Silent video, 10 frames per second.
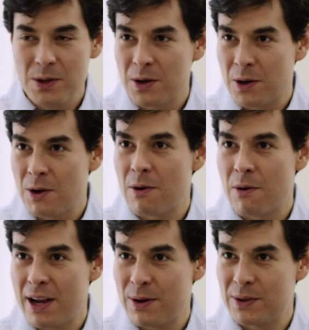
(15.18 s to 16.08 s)
when they're
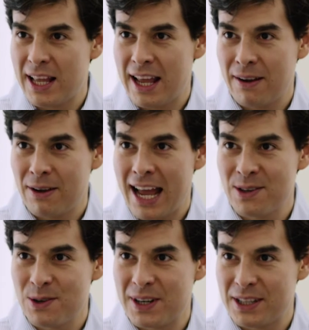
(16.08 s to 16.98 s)
plunged in very different
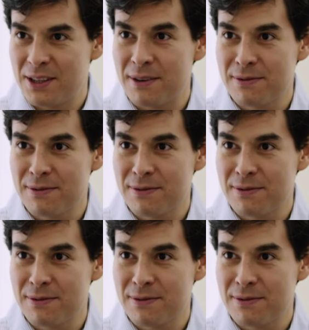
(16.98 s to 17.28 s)
circumstances.